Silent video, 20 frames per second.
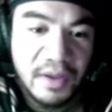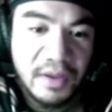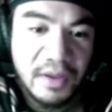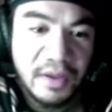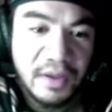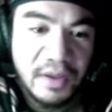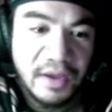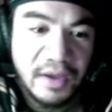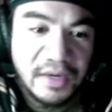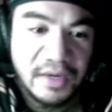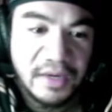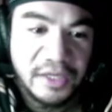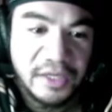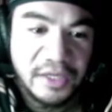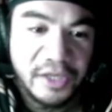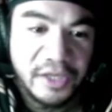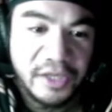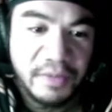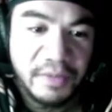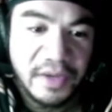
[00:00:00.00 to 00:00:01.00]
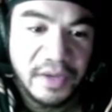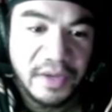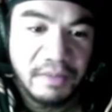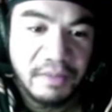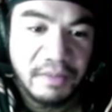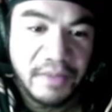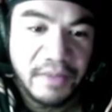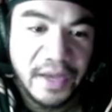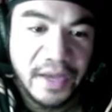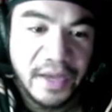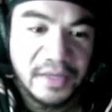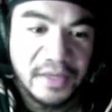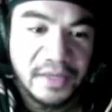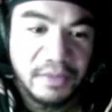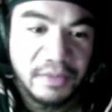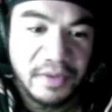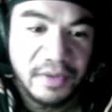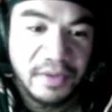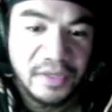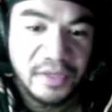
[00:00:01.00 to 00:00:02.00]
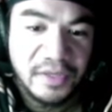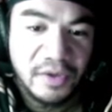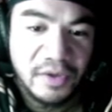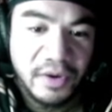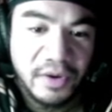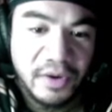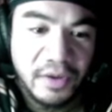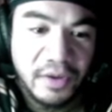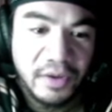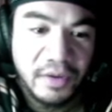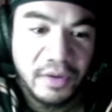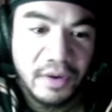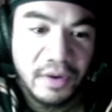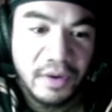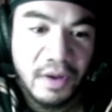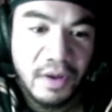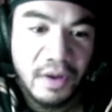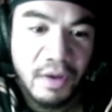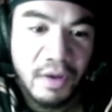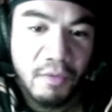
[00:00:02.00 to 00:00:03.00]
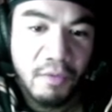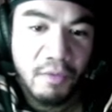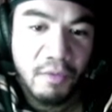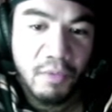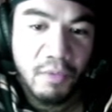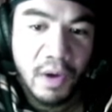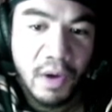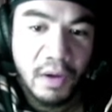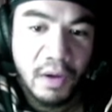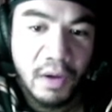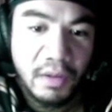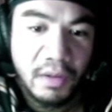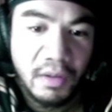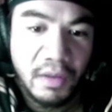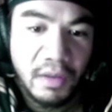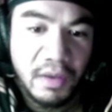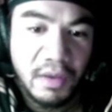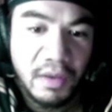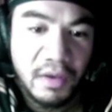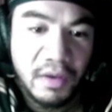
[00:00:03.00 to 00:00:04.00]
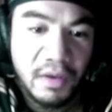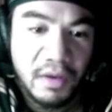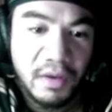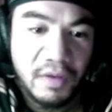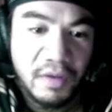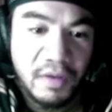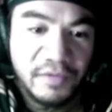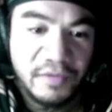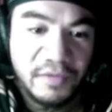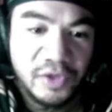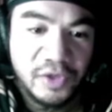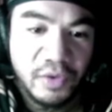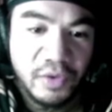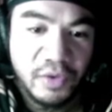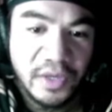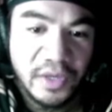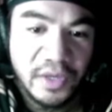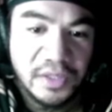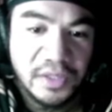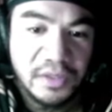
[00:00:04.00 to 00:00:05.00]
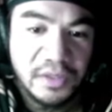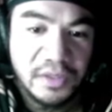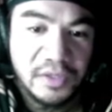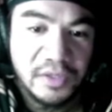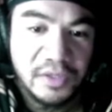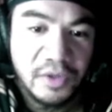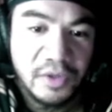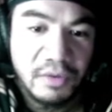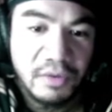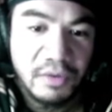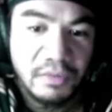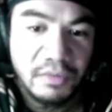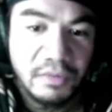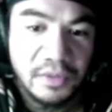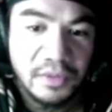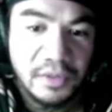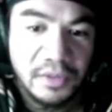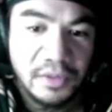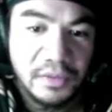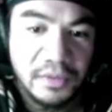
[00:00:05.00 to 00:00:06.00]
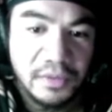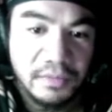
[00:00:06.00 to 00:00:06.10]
and it shall be compassed with a circular wall of choice stones.